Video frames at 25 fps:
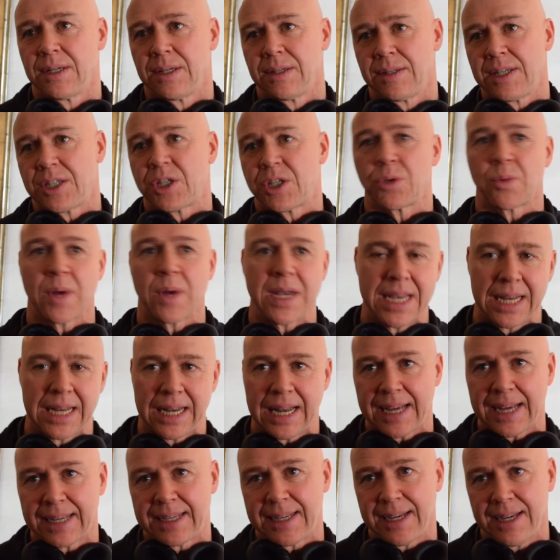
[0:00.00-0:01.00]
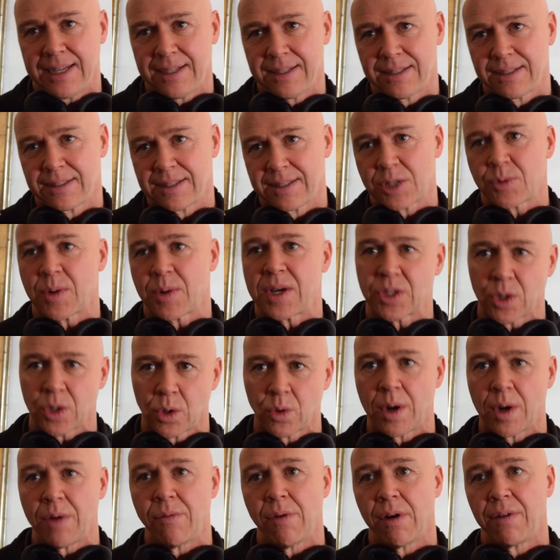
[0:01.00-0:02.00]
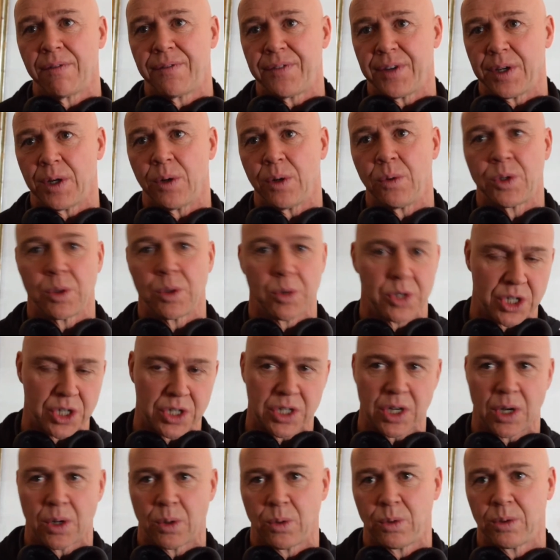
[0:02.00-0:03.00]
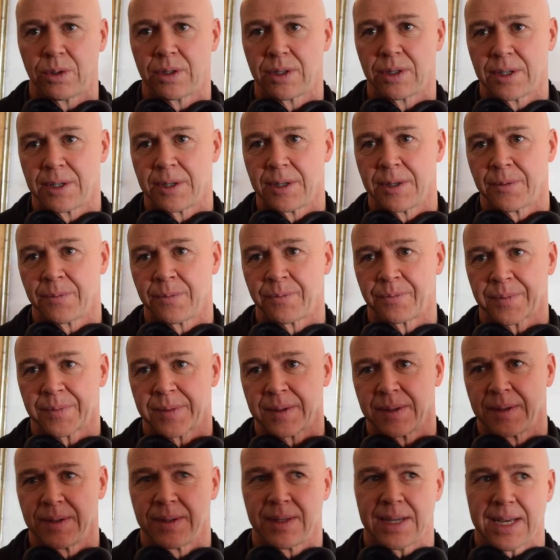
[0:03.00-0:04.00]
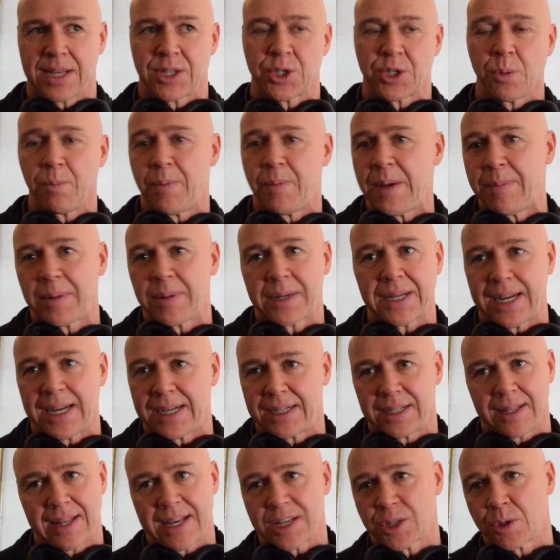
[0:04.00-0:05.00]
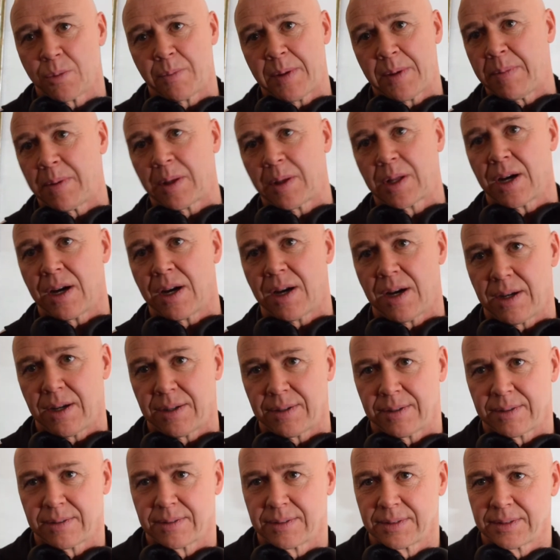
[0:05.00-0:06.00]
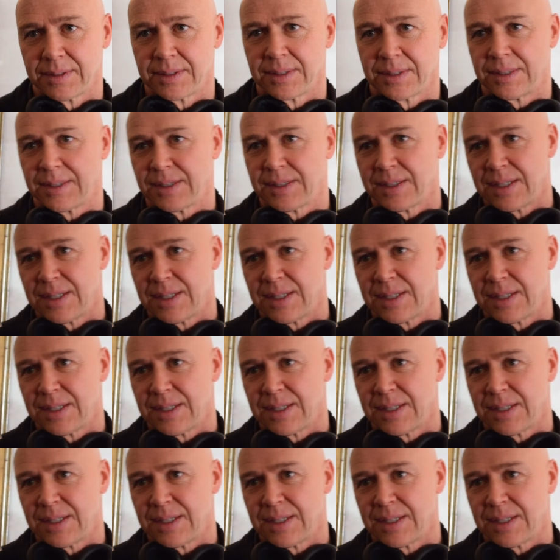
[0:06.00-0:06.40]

this is where you're lacking, this is where it's all going wrong for you, do as you're told. And some people can handle that, and some people can't.